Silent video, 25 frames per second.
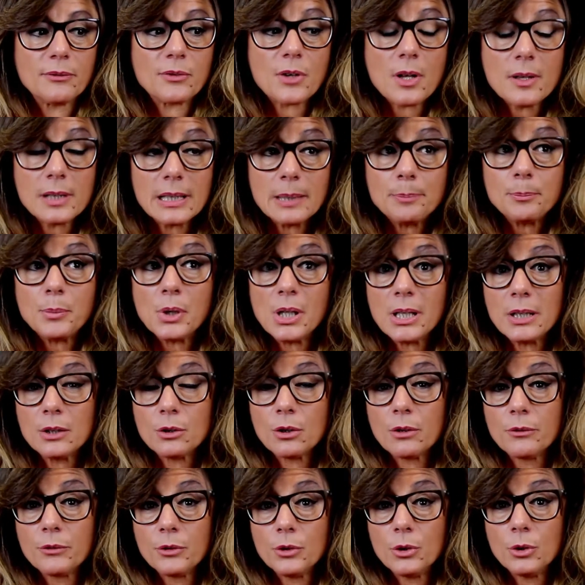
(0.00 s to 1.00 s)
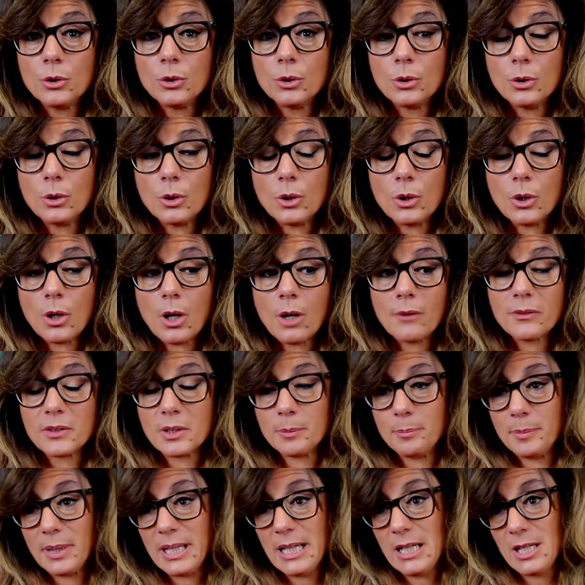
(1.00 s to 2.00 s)
From the point of view of
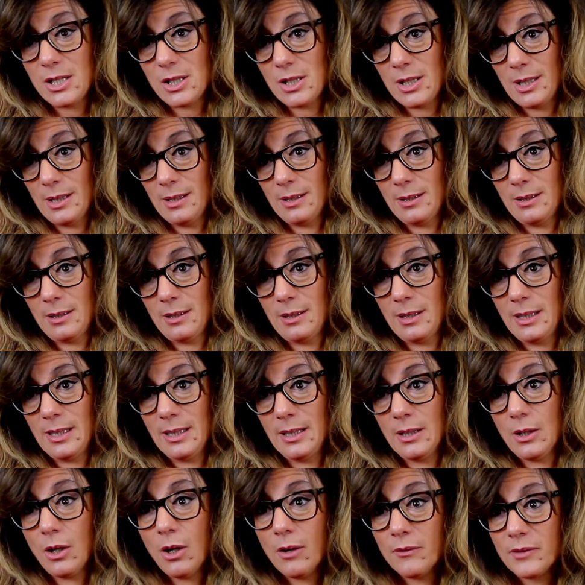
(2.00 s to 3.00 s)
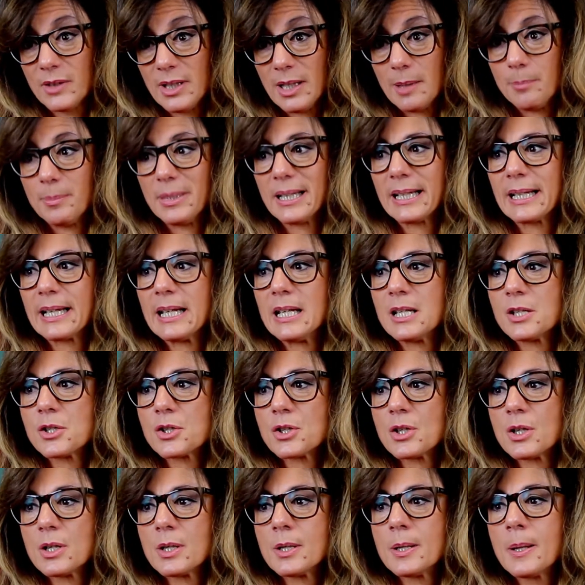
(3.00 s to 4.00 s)
the patient and of the
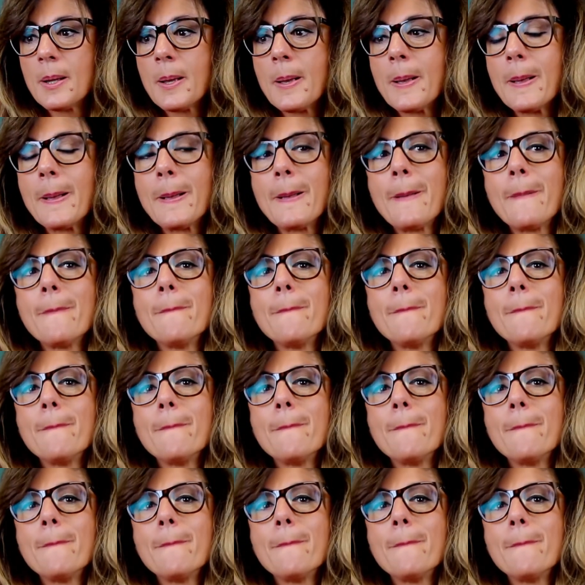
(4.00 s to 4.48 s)
application,